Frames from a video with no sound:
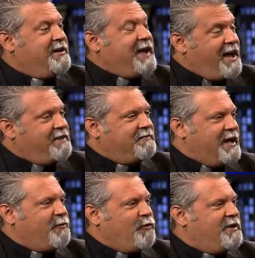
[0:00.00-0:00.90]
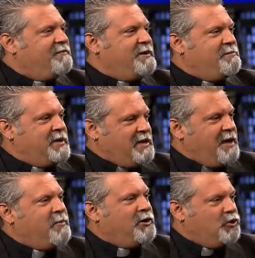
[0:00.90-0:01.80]
And out of that, one of them
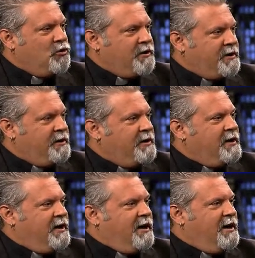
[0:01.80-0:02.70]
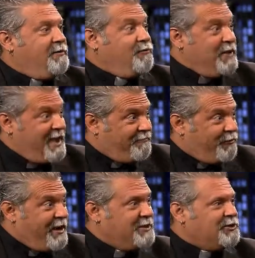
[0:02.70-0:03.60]
became our daughter. And we have
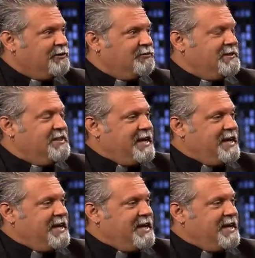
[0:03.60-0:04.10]
grandchildren.